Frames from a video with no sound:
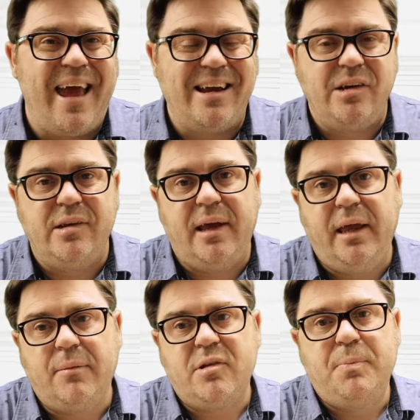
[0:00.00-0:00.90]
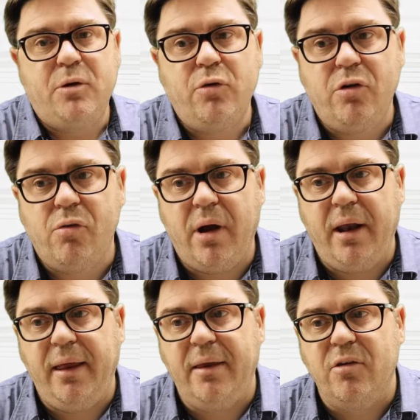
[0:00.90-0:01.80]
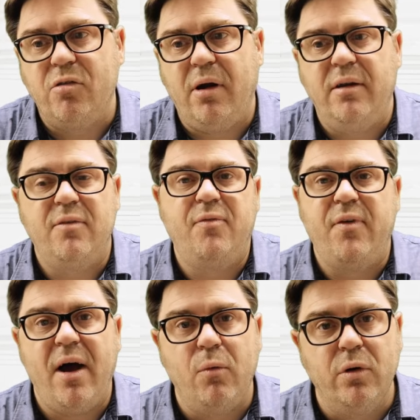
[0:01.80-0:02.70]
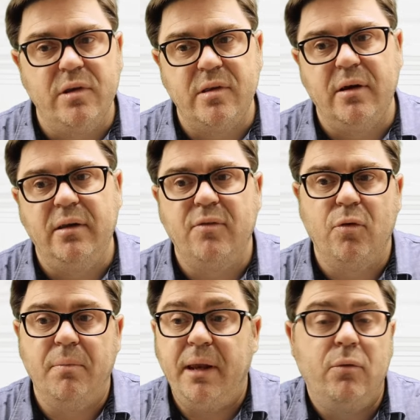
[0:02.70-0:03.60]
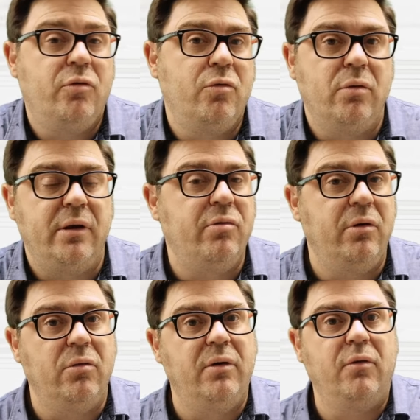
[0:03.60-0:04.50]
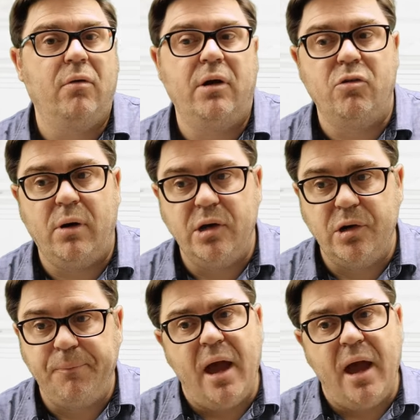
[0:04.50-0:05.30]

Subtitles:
actually taking up specialty training in Australia is far worse than it is for medical school entry or even graduation.